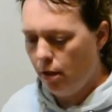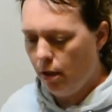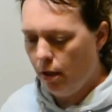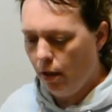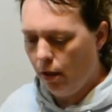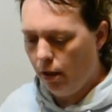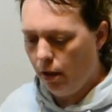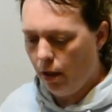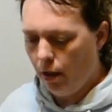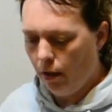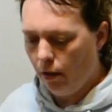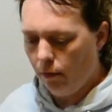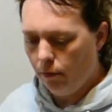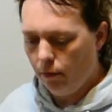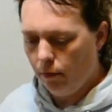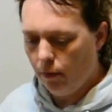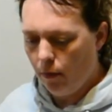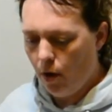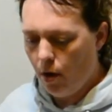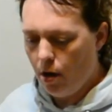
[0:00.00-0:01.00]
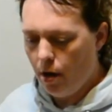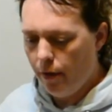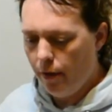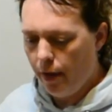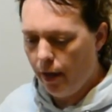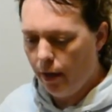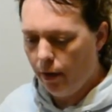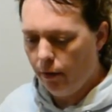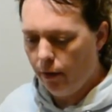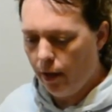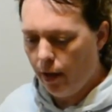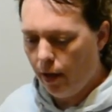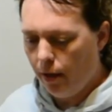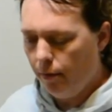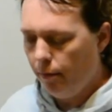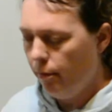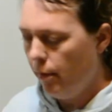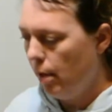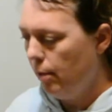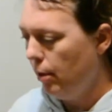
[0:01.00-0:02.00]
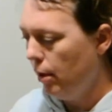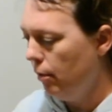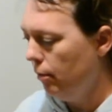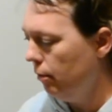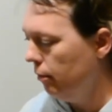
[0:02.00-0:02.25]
anything on there that maybe